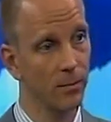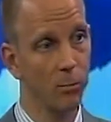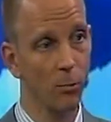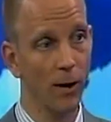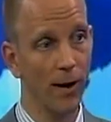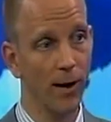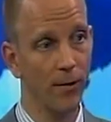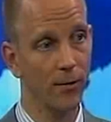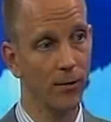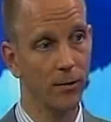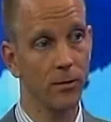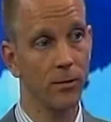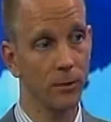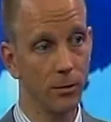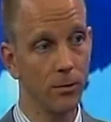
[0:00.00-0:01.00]
brands
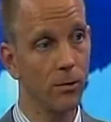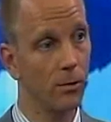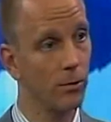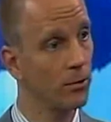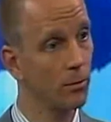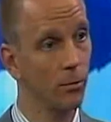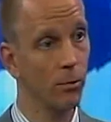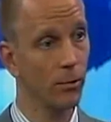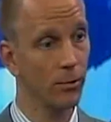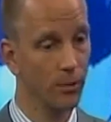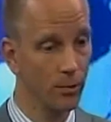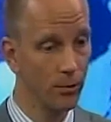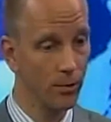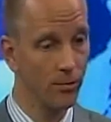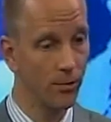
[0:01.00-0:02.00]
do go towards
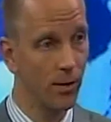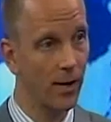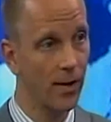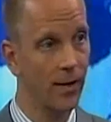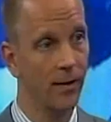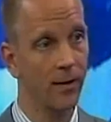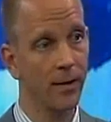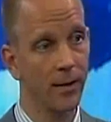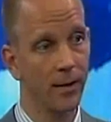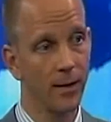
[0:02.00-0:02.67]
unifying